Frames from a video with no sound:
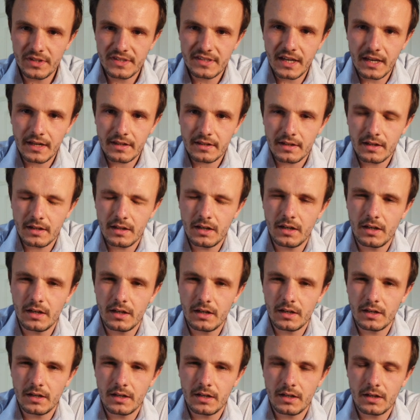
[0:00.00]
we said
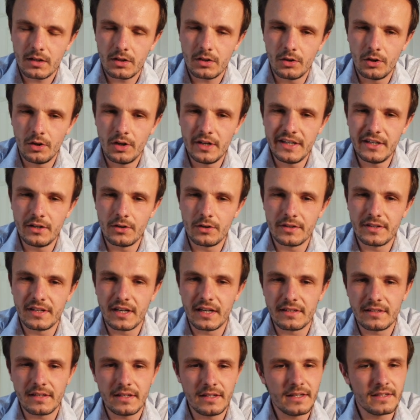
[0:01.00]
earlier
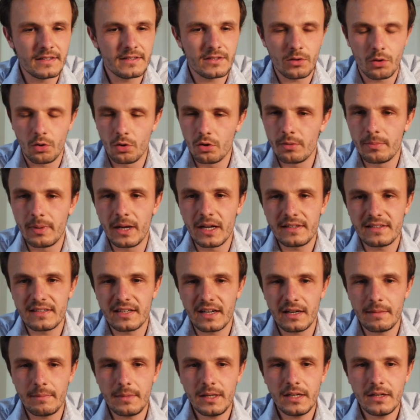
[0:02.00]
that it's all about
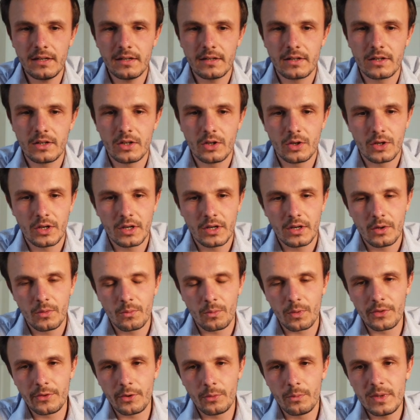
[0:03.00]
timing.
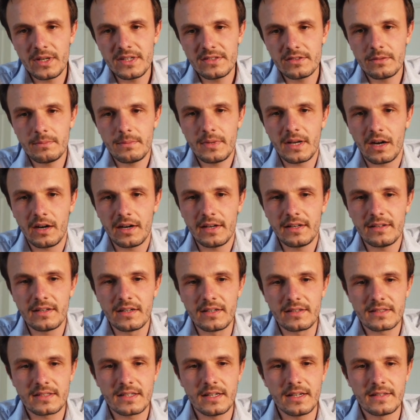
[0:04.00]
Well, the reason behind
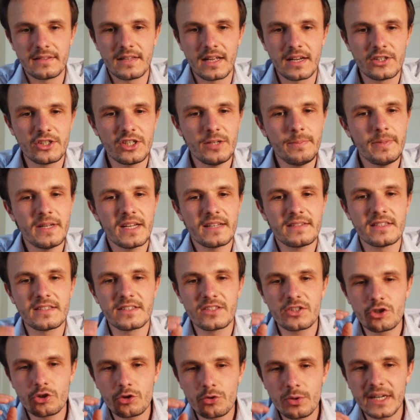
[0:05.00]
this is that GPS
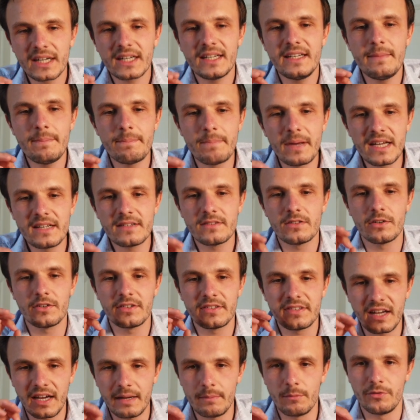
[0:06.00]
is strictly based
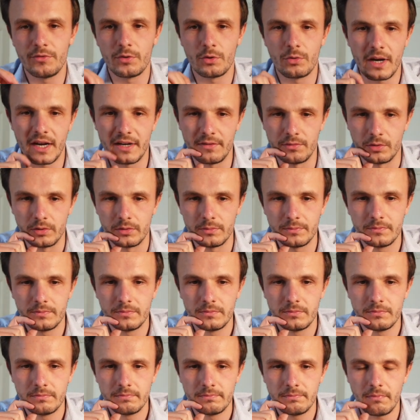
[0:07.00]
on time of arrival.
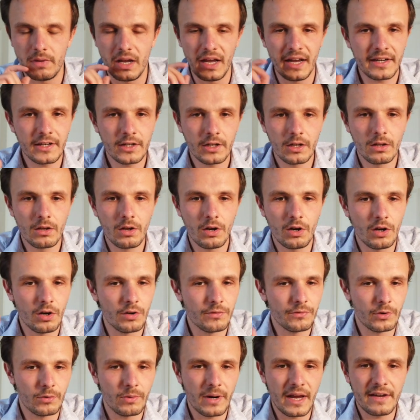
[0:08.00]
Angle
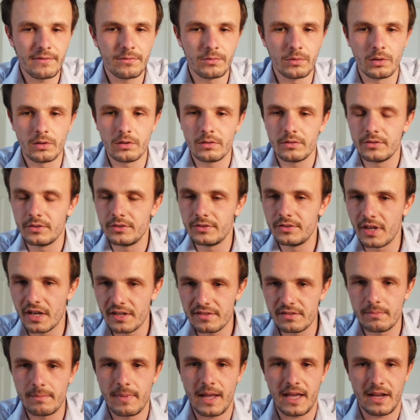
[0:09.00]
of arrival
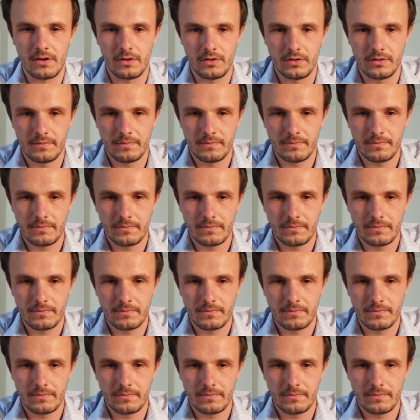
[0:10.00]
doesn't matter.